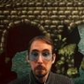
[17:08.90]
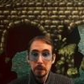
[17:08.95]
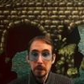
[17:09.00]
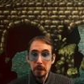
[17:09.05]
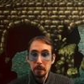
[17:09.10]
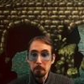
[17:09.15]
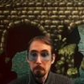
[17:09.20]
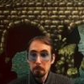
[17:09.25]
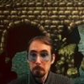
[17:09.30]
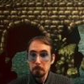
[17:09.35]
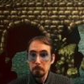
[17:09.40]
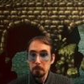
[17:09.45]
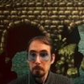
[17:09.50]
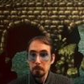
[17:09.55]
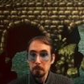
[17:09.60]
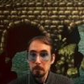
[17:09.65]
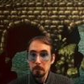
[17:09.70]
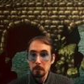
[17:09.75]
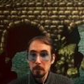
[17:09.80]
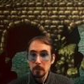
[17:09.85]
Okay.
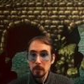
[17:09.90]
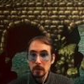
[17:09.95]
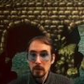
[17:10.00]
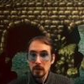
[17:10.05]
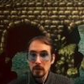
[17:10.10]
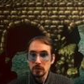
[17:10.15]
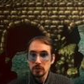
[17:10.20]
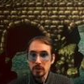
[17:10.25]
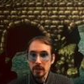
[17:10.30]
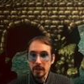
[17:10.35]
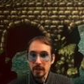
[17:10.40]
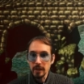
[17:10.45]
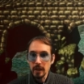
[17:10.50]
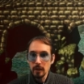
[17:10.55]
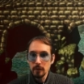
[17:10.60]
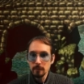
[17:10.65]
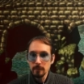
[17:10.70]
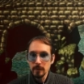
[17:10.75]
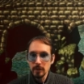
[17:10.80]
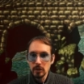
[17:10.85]

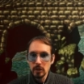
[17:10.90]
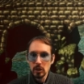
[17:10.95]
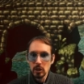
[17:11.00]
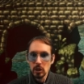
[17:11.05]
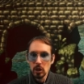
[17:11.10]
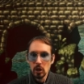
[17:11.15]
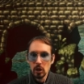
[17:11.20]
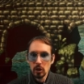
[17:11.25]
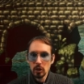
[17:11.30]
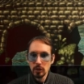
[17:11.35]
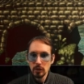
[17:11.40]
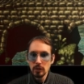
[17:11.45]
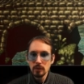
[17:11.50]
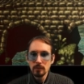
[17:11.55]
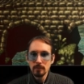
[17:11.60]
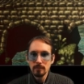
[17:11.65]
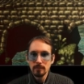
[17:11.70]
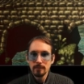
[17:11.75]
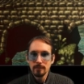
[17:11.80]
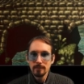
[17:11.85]
Take Alfyn
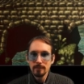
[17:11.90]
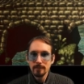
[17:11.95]
along.